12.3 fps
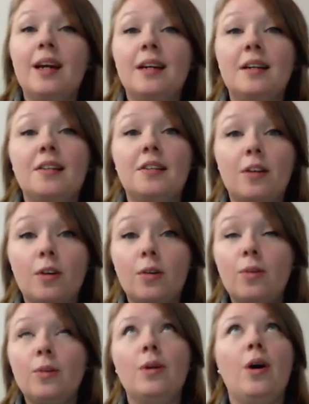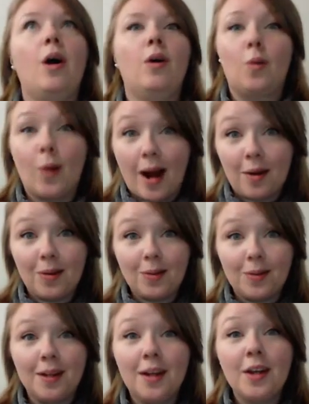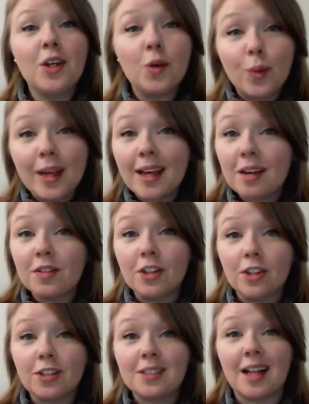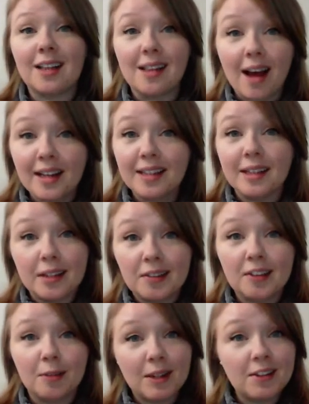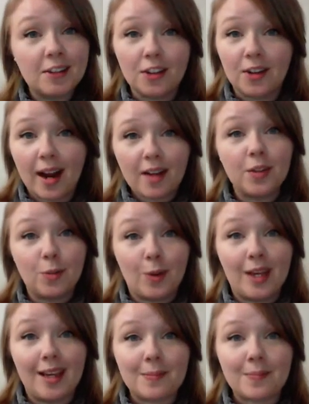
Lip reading: So, wow, we have learned a lot this semester, haven't we?